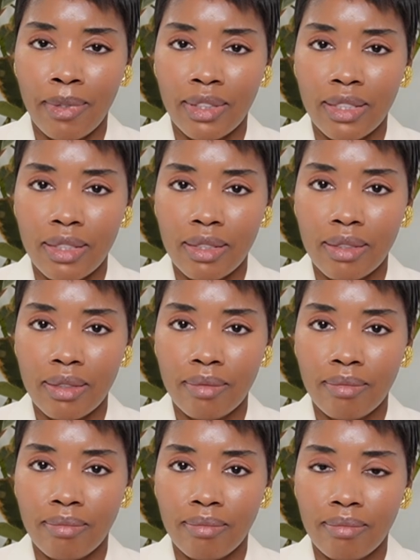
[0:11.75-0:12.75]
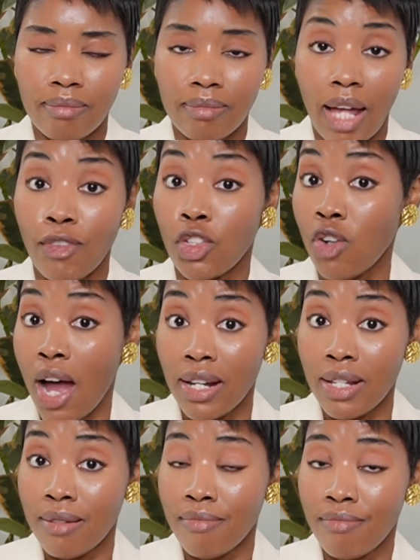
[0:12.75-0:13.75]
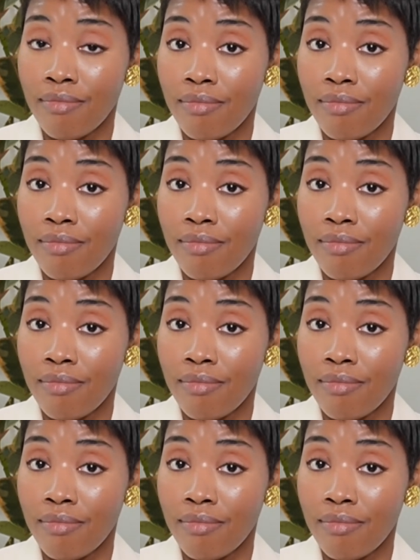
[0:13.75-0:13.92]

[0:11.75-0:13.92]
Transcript: about this? Have you tried it?